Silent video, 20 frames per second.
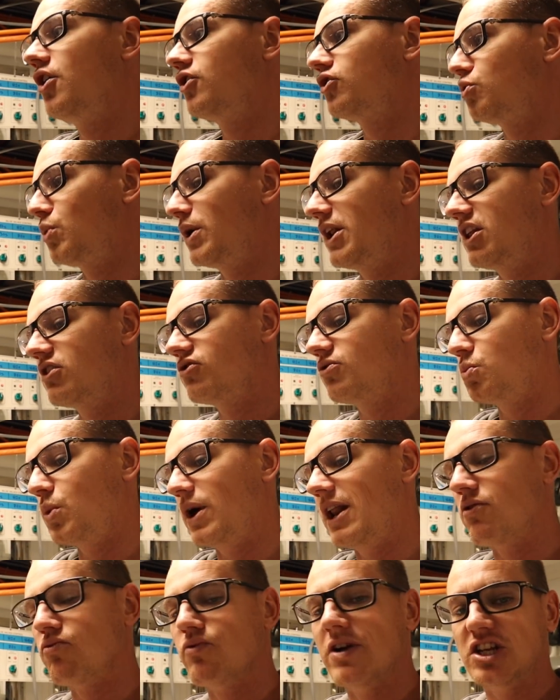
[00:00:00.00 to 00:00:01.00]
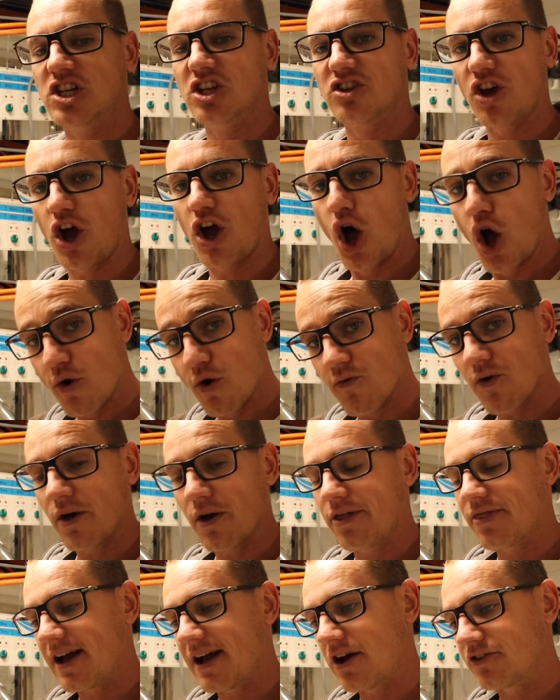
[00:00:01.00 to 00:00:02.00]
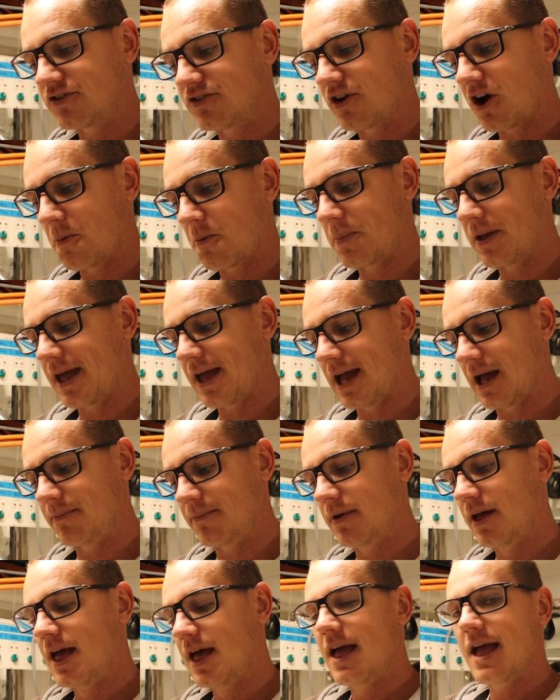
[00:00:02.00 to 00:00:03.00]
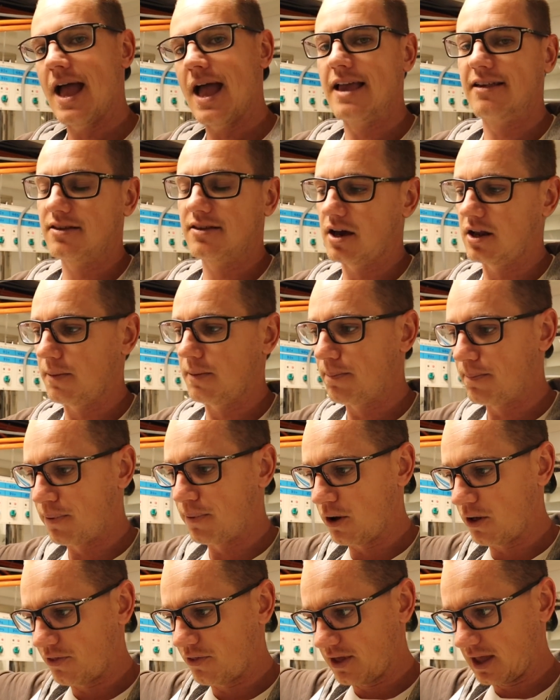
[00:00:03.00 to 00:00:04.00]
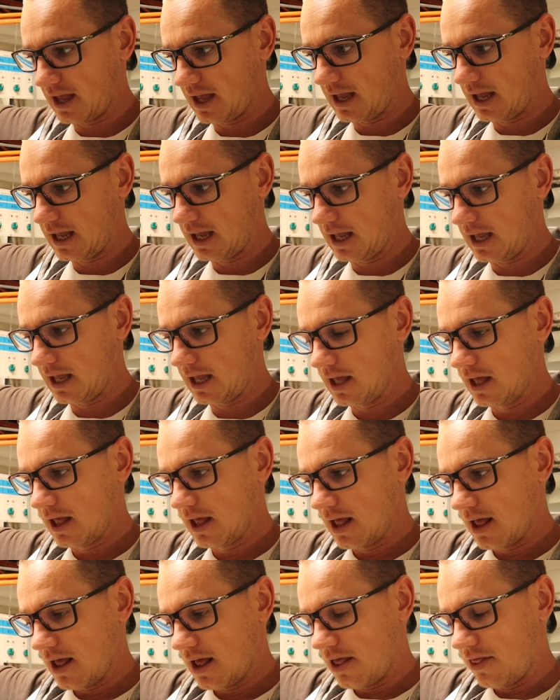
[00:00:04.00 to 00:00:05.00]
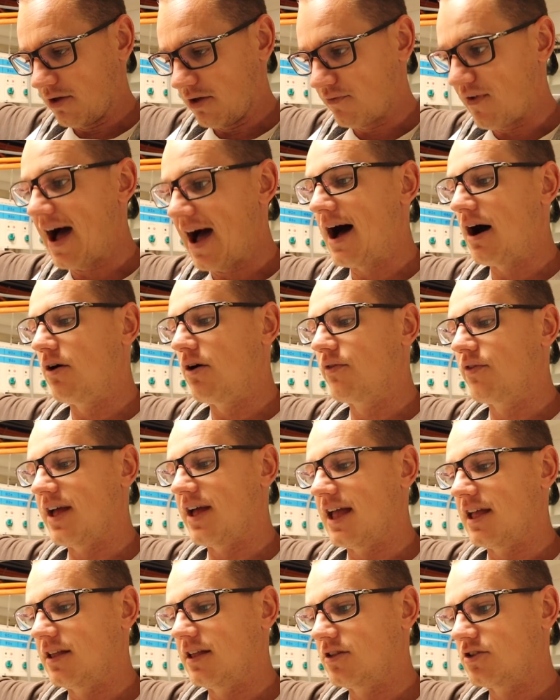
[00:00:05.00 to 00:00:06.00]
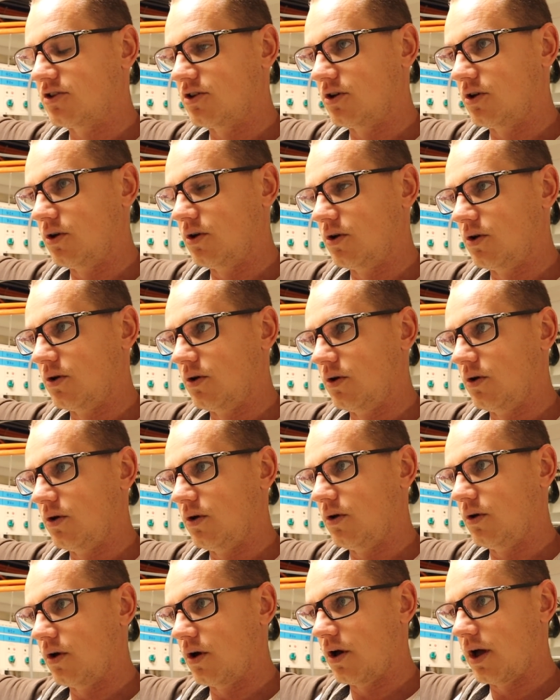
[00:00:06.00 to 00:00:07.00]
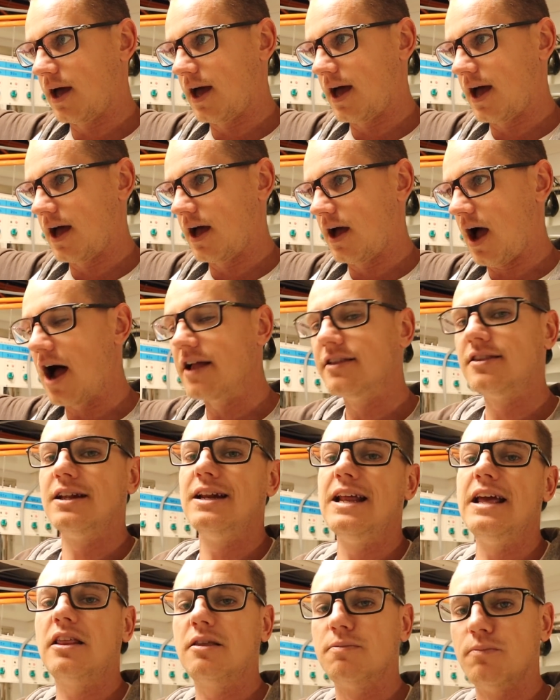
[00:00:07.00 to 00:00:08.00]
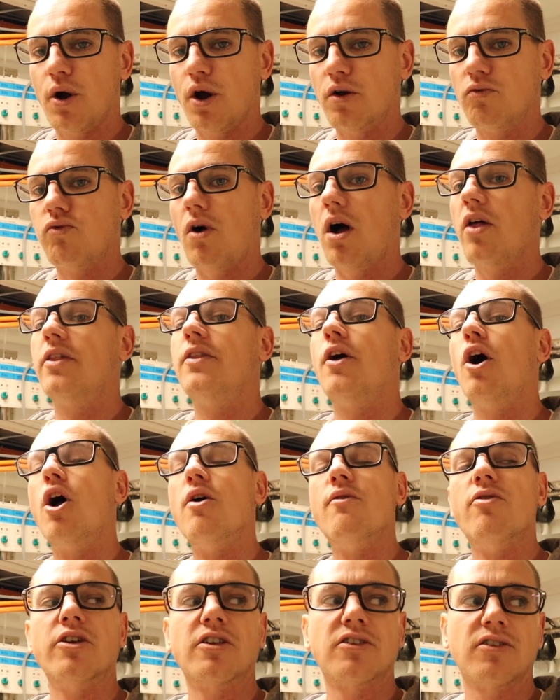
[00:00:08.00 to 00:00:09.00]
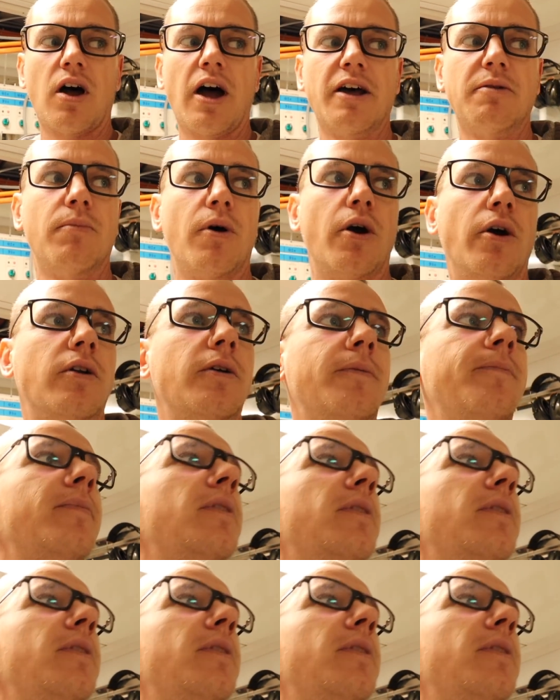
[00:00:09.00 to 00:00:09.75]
So when it reaches over 1,000 RPM, it's gonna put the valve into underneath mode rather than over the side mode.